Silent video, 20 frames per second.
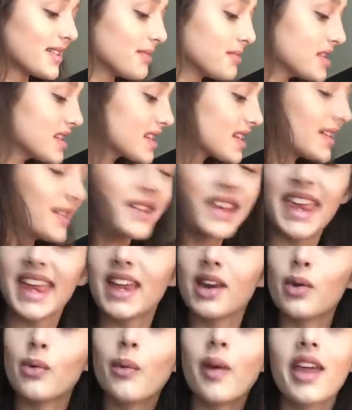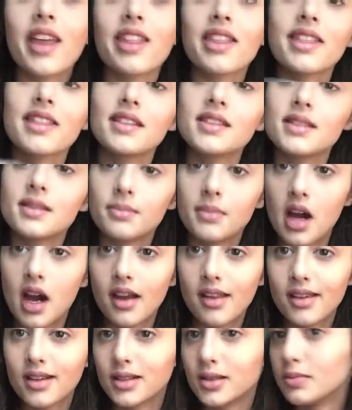so I'm just going in with some
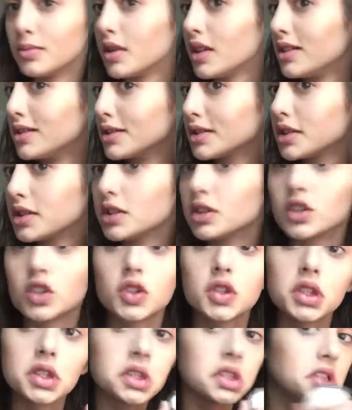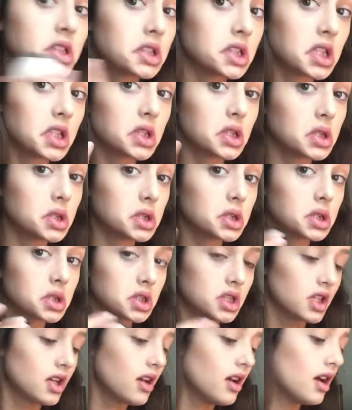highlighter and bronzer so I'm getting that
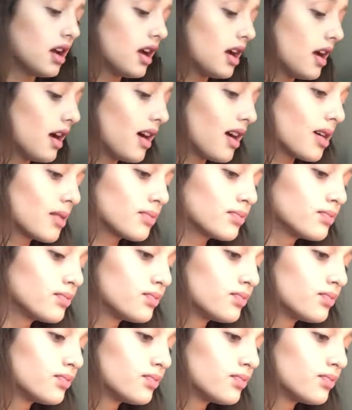look. Um,